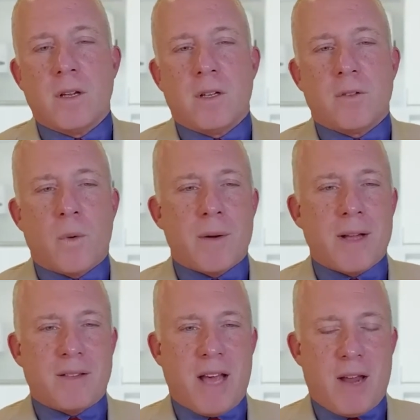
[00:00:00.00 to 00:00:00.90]
So what
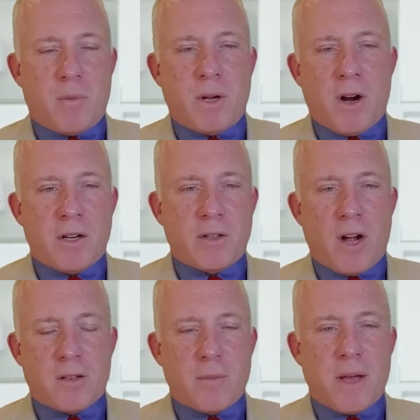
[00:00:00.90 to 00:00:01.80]
about Ted? We already
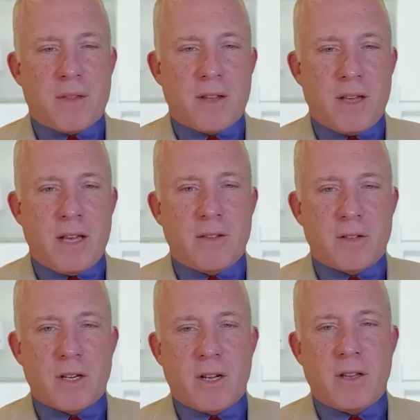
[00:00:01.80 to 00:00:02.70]
talked about that he's
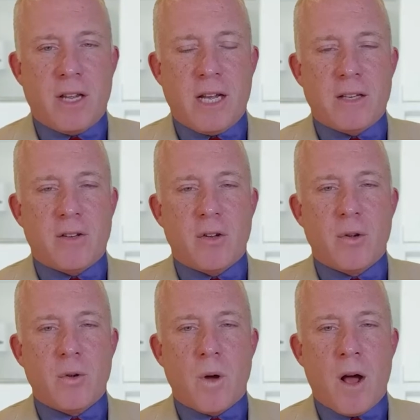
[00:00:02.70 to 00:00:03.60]
going to need
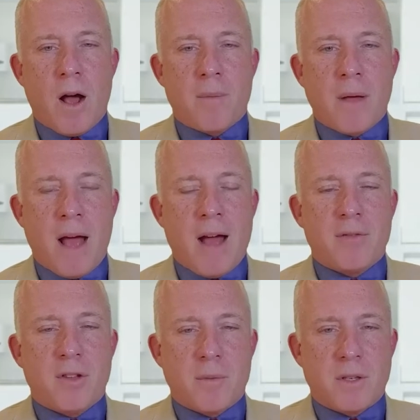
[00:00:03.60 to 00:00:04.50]
to um, have
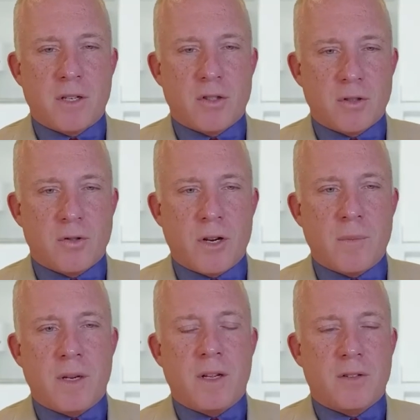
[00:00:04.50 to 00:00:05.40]
some additional
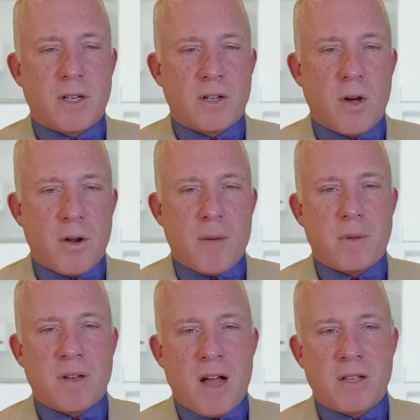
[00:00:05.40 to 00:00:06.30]
treatment. He's going to go to
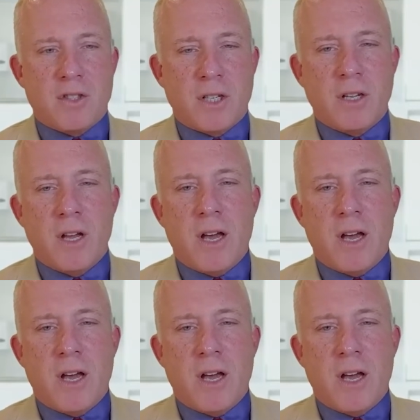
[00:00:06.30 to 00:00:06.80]
hepatology.